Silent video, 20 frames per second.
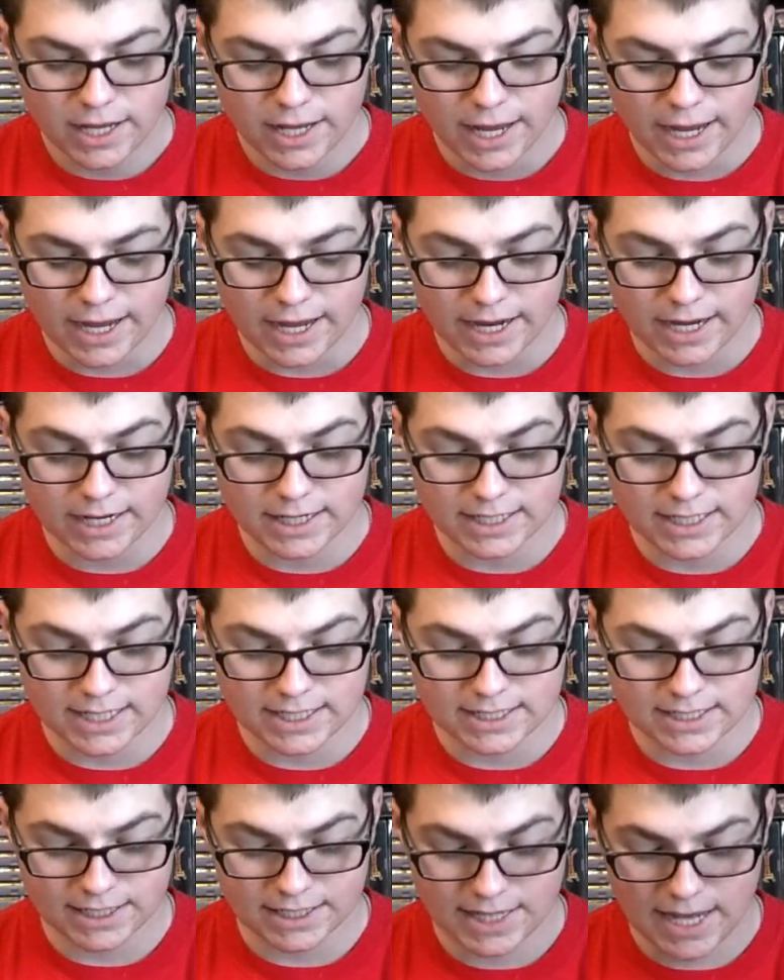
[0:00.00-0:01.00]
and
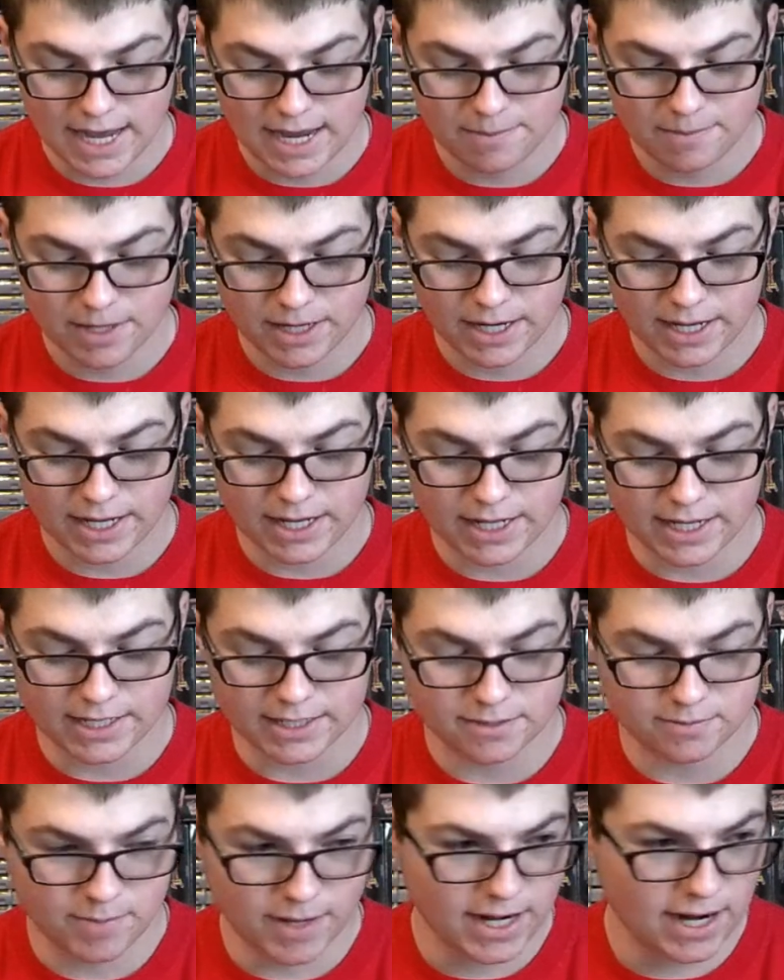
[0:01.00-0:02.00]
it's a game that
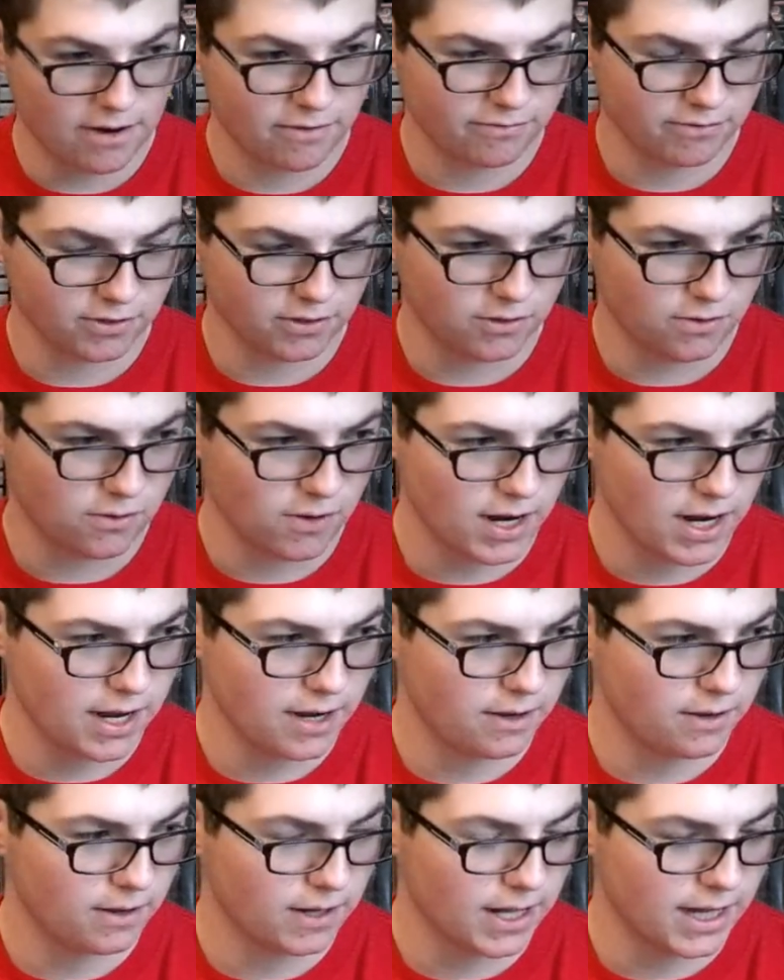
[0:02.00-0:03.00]
has been out for a
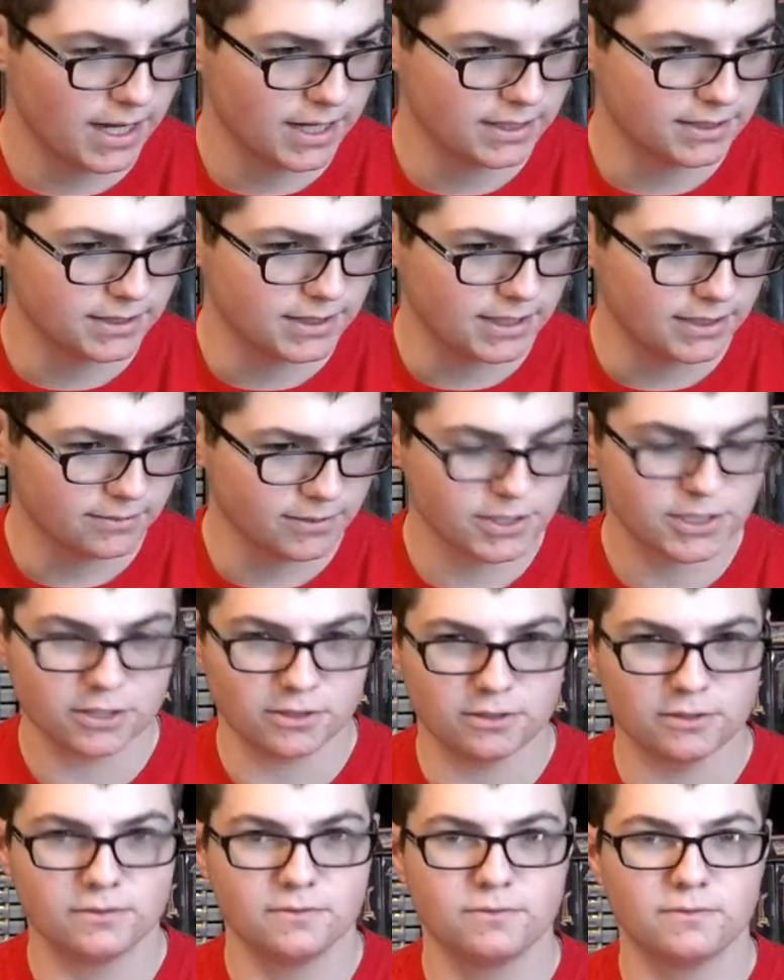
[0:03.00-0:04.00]
while on the
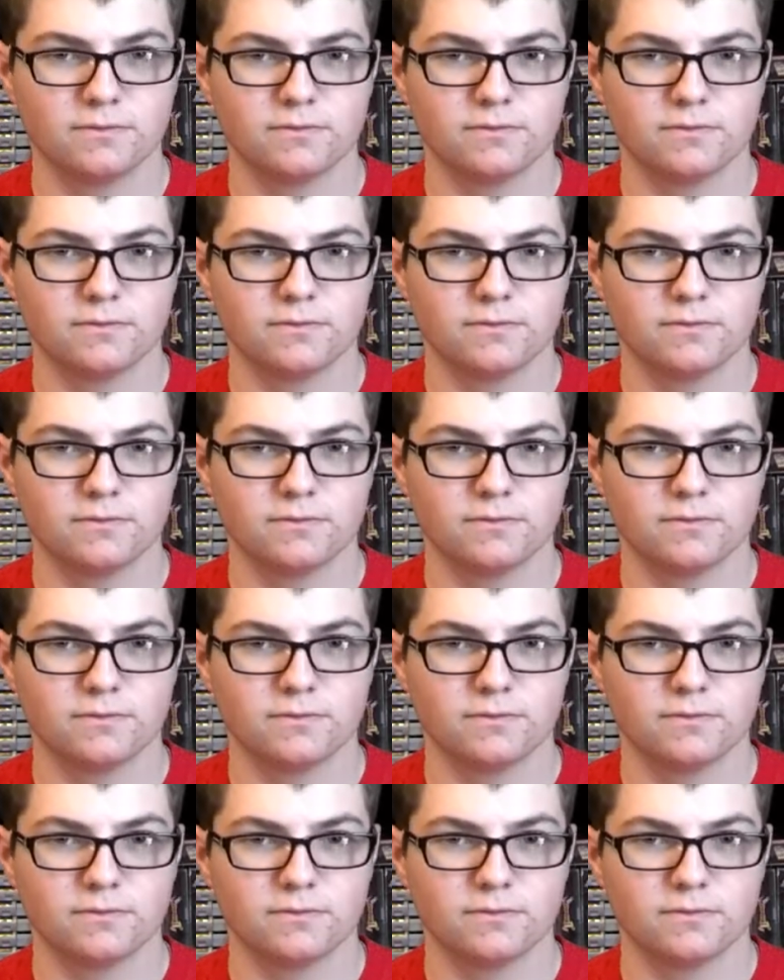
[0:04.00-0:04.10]
original